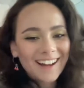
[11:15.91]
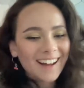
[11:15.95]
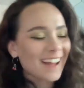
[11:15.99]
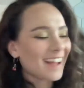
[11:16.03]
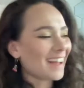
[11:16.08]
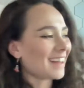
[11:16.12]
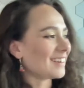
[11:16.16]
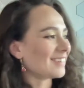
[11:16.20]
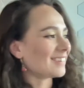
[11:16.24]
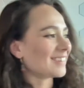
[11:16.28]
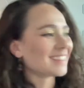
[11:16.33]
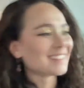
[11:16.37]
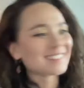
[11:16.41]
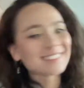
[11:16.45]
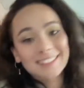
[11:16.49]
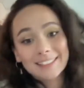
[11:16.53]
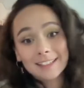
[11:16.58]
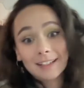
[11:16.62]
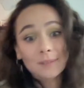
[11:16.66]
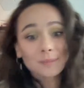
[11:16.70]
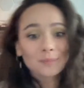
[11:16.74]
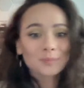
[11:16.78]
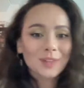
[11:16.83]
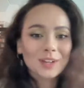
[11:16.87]
Anyways,
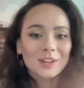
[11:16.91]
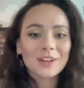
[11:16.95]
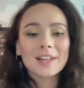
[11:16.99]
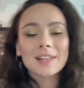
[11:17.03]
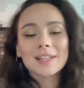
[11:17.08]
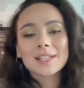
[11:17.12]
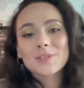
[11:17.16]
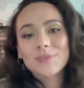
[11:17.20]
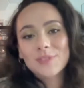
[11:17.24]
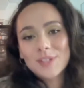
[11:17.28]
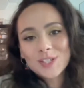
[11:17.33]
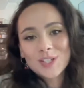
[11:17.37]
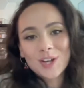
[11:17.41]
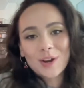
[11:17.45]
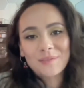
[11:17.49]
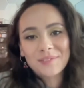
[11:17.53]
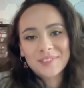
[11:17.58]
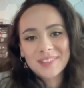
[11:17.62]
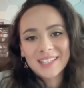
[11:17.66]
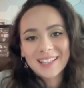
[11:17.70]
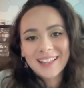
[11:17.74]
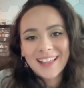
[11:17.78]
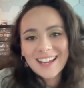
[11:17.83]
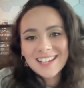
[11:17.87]
yeah. Okay, let's finish off
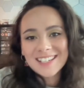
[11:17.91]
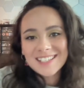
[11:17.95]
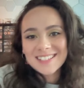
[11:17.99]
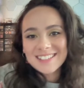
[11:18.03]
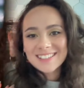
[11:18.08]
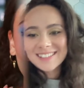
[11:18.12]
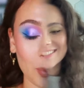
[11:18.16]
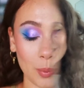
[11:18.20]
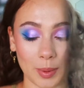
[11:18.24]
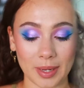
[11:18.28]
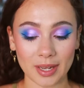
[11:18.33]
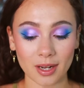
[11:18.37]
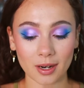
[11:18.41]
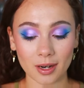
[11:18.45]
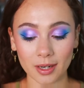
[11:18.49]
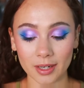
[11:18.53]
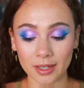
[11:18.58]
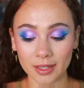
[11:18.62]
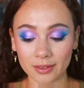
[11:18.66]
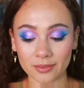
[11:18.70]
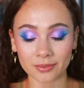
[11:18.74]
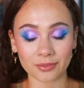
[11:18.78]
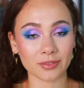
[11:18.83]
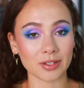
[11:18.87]
with the lashes. We are
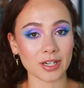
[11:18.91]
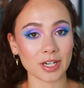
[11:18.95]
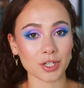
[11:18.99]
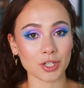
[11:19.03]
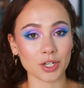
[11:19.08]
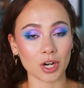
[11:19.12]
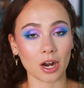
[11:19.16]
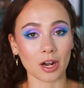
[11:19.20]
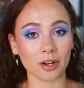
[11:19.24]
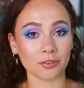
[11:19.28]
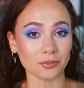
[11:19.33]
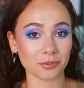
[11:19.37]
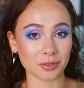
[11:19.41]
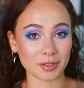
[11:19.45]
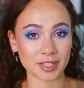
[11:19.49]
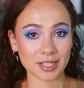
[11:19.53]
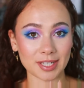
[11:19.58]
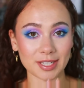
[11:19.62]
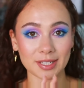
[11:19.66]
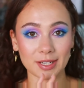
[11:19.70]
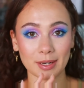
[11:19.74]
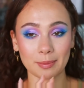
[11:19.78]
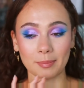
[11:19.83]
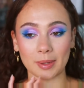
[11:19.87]
gonna finish off with
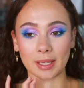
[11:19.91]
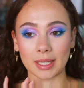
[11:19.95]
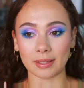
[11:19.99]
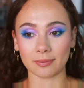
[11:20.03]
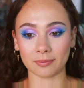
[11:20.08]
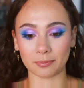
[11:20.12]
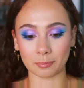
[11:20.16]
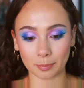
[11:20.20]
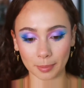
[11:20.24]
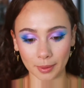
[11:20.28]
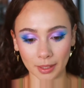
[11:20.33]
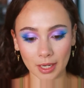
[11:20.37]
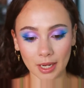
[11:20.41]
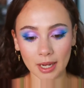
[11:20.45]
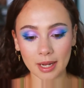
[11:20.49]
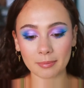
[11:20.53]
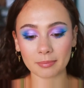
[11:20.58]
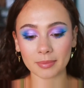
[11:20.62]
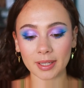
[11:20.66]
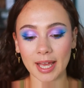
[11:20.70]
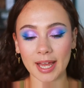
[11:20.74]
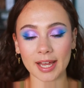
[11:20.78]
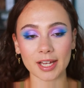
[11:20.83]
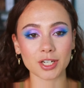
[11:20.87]
some
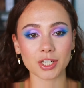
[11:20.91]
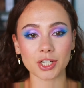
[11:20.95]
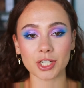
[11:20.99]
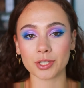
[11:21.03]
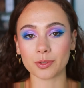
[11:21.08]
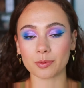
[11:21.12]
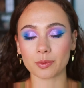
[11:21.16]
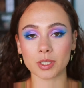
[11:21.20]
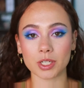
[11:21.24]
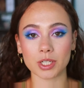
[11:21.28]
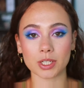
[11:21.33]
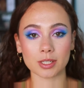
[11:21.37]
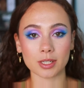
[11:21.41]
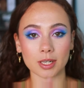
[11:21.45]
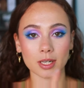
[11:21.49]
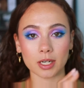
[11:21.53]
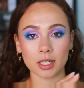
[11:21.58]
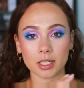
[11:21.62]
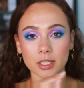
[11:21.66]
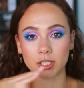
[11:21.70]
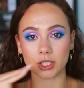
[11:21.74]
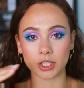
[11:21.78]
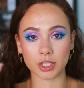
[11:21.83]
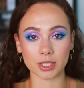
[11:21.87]
bomb lashes, which is
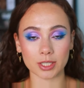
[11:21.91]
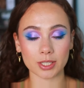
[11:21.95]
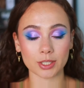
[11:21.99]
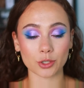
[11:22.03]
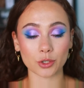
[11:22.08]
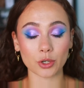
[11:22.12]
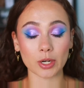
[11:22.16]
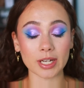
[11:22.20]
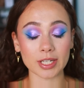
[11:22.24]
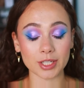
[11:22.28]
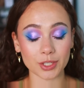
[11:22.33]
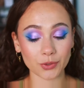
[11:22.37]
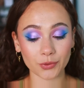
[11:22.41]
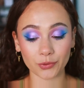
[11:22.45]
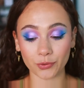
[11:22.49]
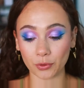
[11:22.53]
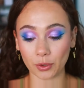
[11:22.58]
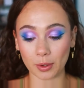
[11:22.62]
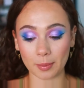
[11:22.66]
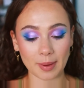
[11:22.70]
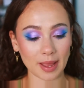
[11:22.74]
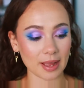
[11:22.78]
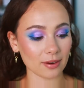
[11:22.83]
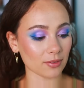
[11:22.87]
gonna just
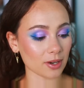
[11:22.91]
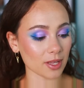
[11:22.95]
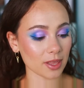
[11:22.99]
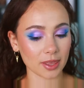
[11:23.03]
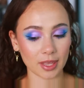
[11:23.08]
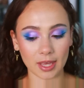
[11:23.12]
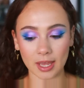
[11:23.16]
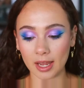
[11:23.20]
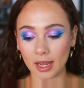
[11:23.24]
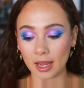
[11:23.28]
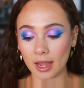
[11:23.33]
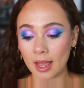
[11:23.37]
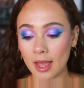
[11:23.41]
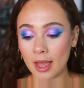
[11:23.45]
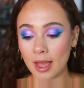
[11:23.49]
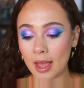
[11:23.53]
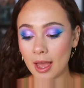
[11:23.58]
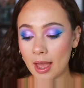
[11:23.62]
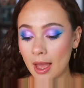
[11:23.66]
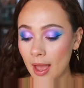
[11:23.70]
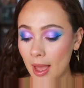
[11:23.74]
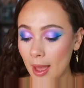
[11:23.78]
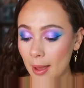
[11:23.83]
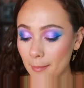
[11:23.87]
transform everything.
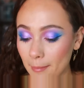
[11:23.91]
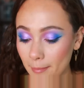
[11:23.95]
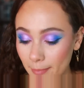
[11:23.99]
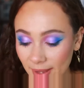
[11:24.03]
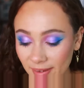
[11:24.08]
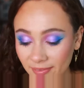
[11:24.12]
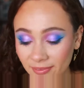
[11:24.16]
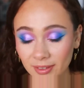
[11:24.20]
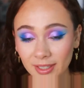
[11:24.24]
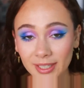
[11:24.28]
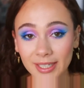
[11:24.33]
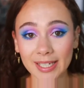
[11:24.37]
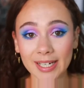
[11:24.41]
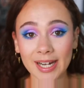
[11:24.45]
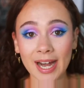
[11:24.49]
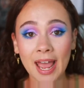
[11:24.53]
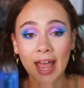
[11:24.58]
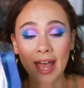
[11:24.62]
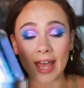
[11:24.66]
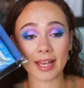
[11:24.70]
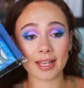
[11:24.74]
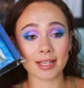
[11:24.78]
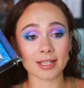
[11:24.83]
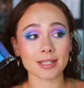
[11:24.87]
Bepholan
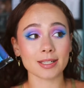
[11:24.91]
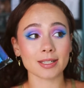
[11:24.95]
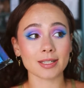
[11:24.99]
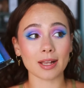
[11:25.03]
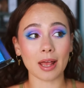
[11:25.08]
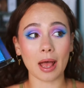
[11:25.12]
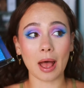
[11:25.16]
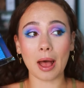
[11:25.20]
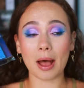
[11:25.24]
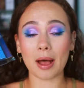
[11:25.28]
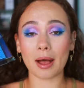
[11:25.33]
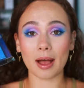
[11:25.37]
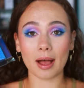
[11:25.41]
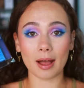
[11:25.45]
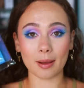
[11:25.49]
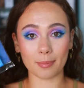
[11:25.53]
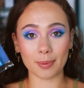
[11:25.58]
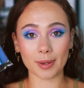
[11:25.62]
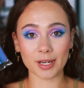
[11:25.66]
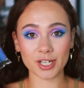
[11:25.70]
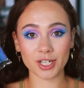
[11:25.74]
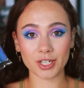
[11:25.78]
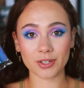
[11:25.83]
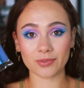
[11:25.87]
has a
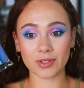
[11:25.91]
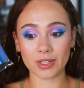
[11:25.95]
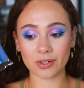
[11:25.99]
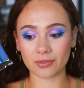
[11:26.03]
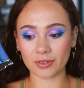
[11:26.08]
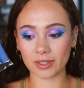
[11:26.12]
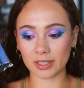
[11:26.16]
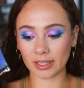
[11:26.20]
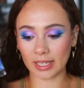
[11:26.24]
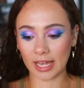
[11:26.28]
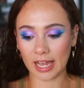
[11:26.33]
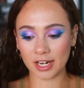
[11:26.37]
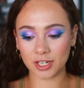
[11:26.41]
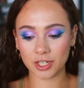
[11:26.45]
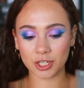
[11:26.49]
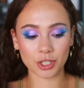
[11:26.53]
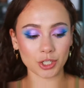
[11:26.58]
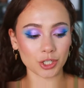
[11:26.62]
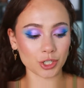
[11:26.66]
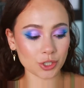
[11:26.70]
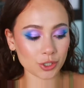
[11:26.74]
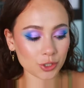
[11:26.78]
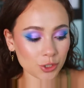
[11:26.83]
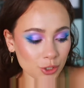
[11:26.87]
bunch of different
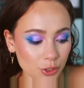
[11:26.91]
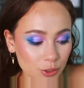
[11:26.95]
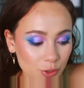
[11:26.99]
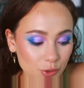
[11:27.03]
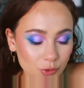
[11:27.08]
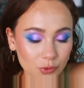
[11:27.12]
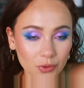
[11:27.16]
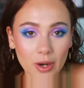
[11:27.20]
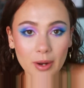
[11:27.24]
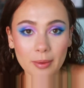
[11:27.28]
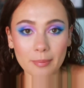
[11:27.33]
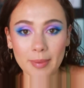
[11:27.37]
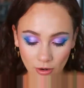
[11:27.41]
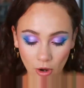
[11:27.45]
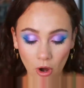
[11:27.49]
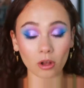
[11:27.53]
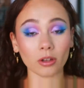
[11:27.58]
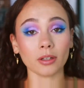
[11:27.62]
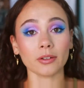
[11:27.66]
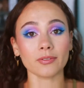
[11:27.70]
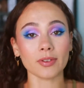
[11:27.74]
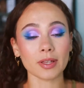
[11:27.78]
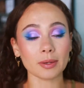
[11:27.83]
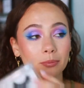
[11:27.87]
lashes to choose from.
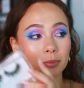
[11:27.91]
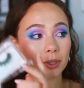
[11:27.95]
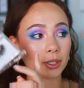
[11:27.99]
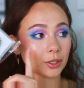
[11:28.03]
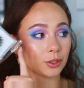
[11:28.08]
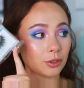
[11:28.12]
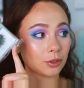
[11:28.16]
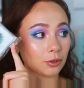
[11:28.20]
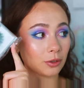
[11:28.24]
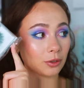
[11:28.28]
All of them look